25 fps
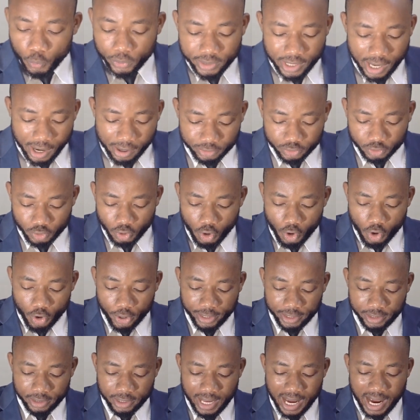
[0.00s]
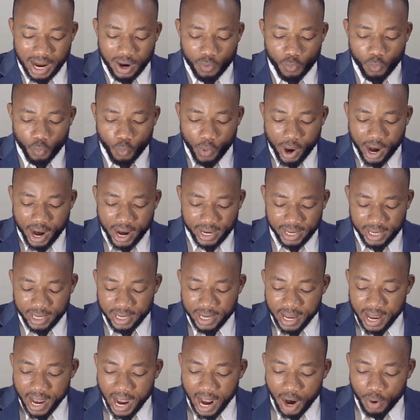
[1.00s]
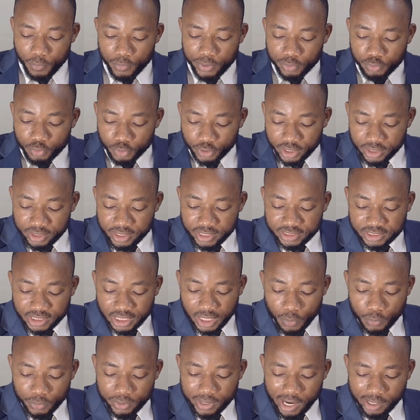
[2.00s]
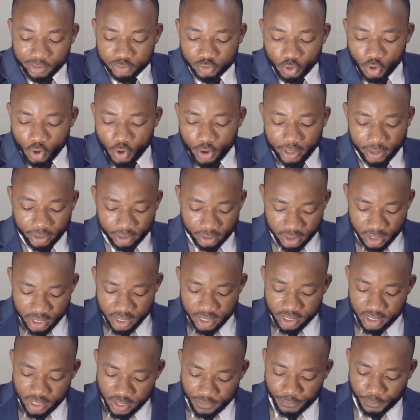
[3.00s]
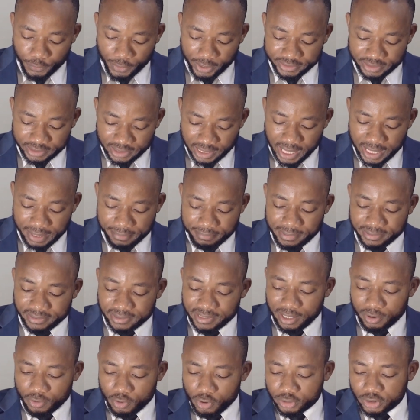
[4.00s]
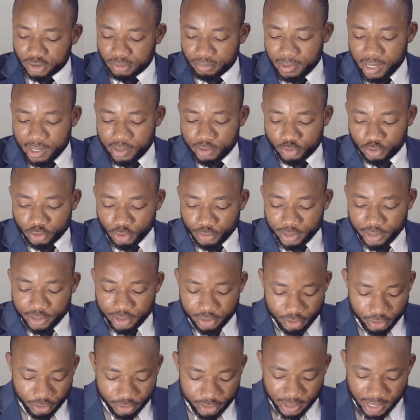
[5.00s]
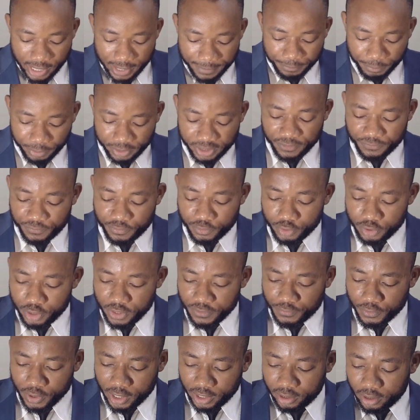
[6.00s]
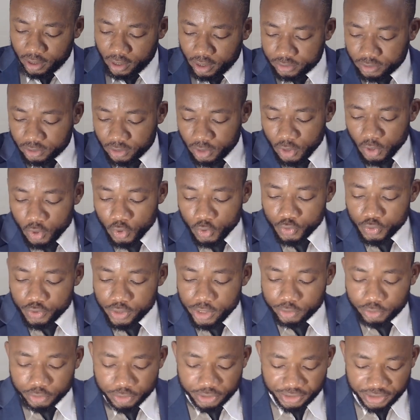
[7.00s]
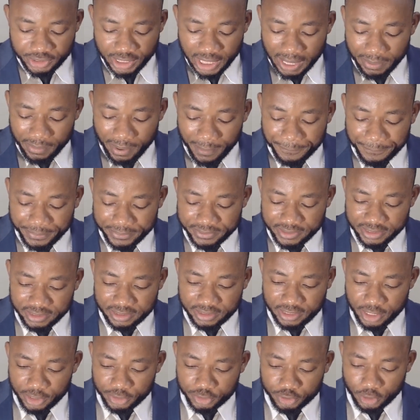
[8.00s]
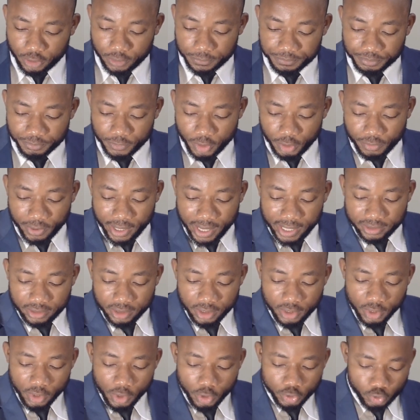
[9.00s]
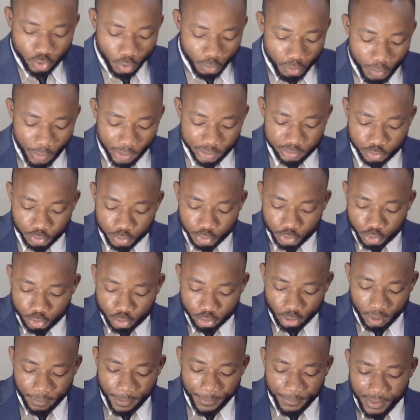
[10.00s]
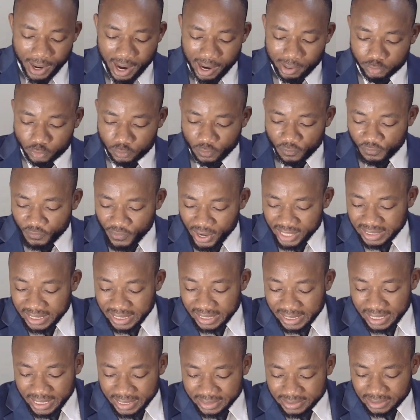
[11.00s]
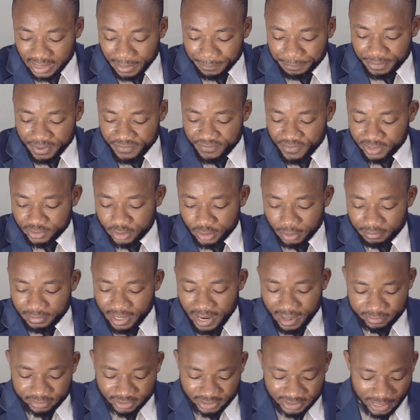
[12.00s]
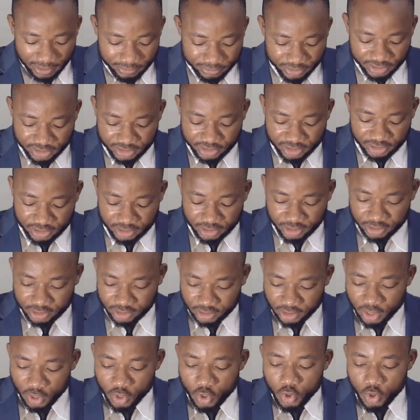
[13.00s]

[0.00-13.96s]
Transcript: without oil. And why are we cooking the chicken without oil? If you're a Saladmaster customer, you should already know that. But if you're not, you need to see our presentation, alright? So we want to show people how to fight against and prevent some lifestyle diseases